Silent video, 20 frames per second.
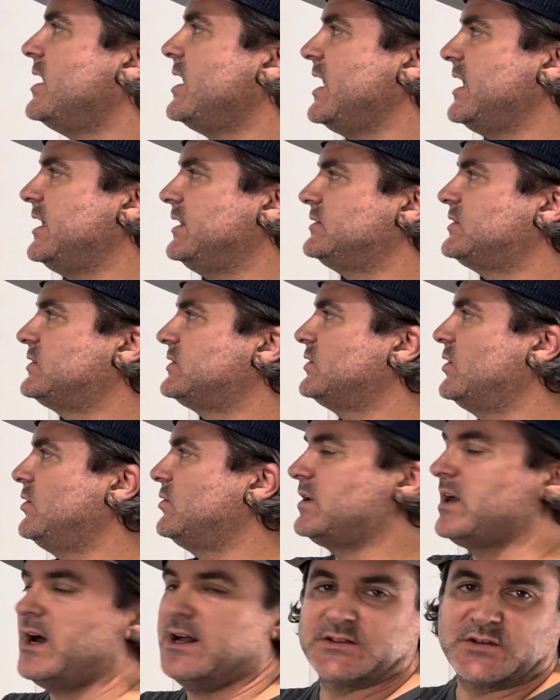And so
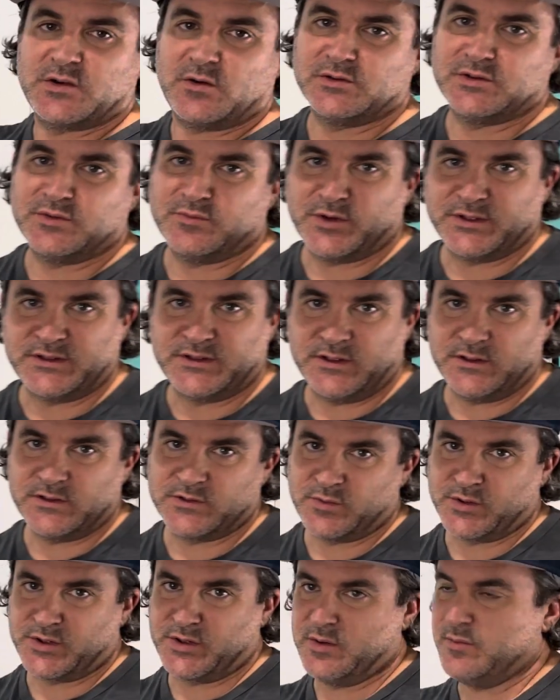God told him what these
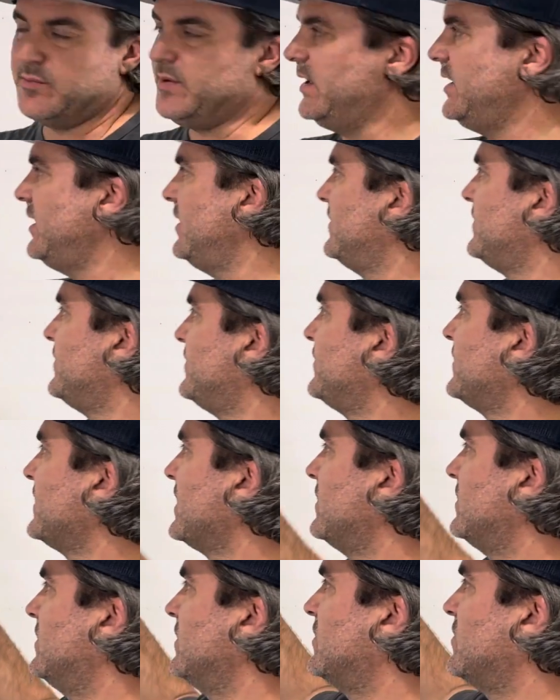were going to be.
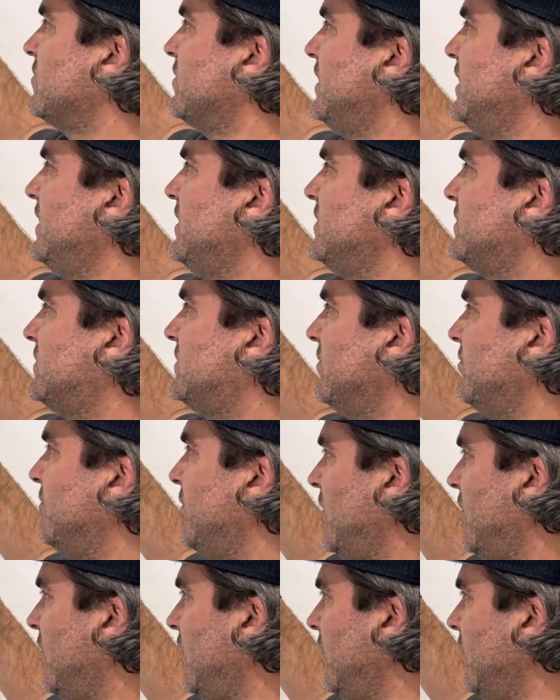The green is a
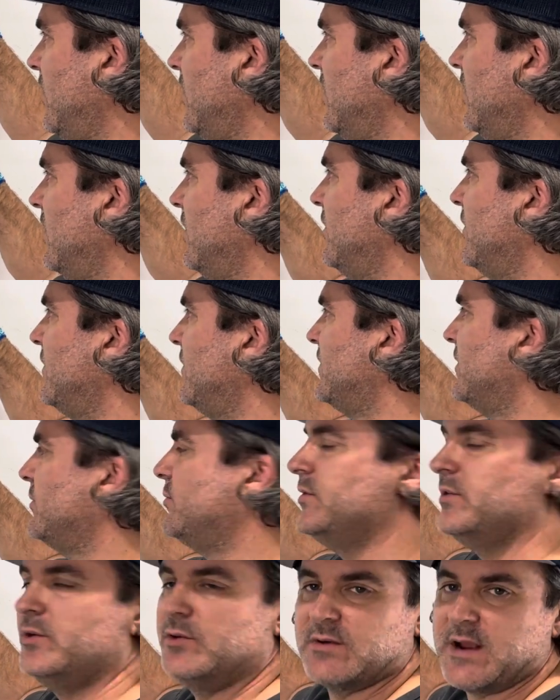bowl, the
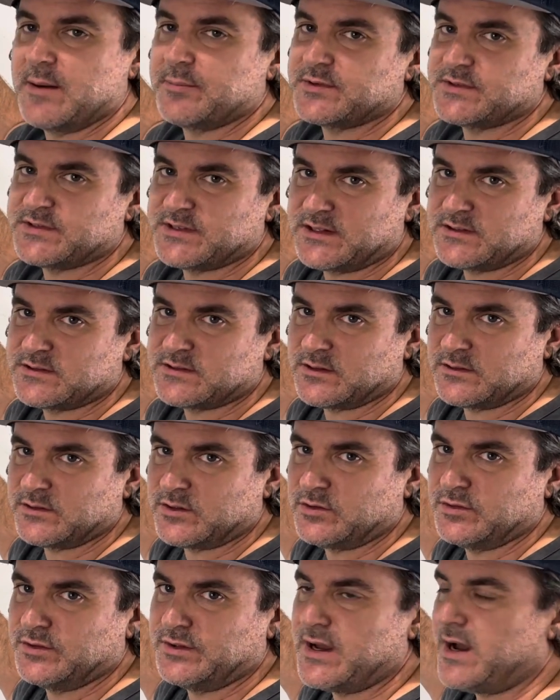blue represents a little
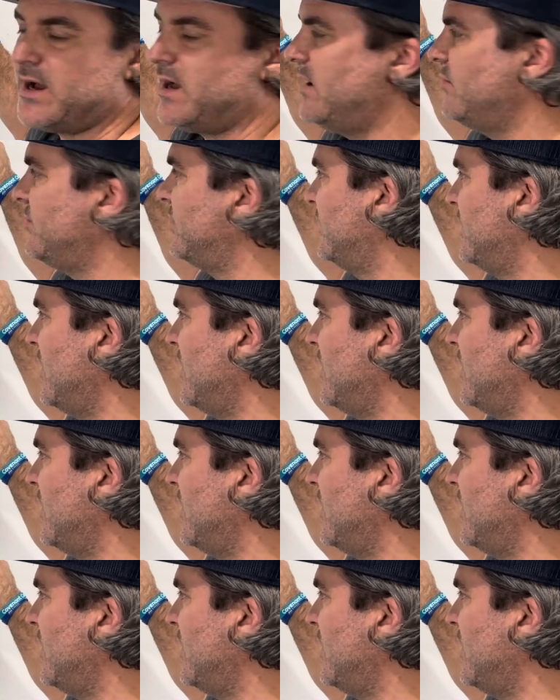knob, an